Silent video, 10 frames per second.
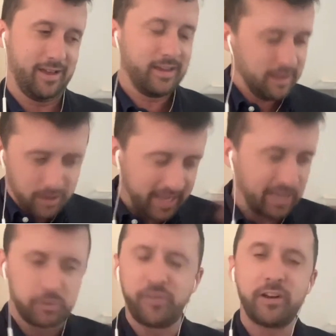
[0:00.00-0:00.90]
Again,
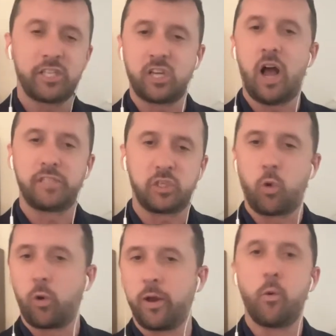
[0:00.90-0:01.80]
it was a very soft
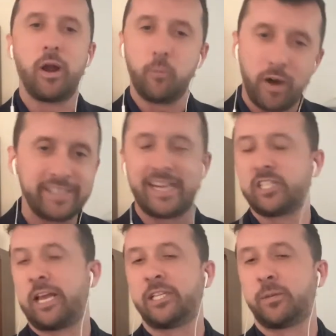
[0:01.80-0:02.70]
story. What is
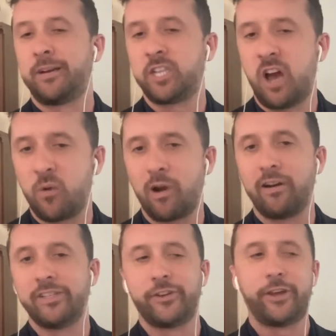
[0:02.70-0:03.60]
Azerbaijan?
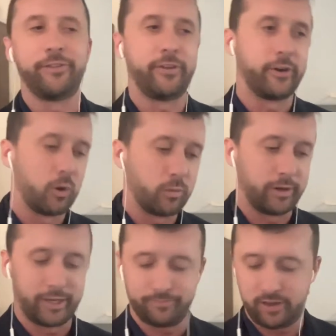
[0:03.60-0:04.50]
Where is it?
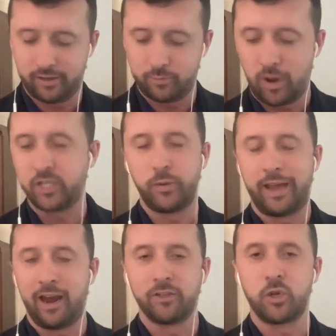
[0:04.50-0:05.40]
Why should we
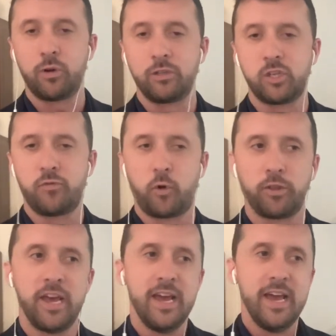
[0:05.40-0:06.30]
care? So on and so
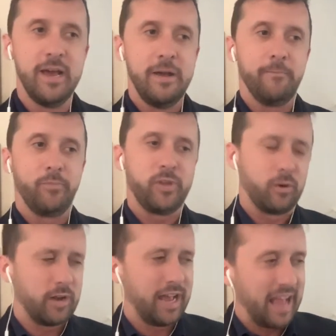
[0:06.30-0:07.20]
forth.
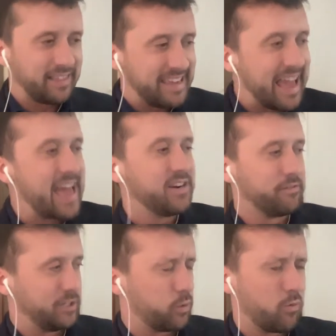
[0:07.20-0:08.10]
At the end of
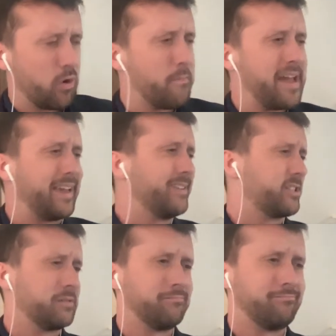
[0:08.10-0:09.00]
this, we're making
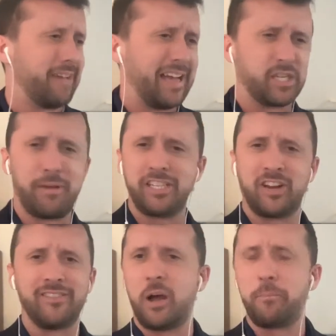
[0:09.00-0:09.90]
some
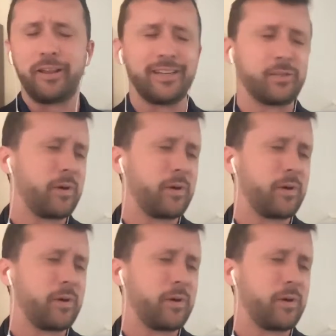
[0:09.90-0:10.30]
Azerbaijan dumplings.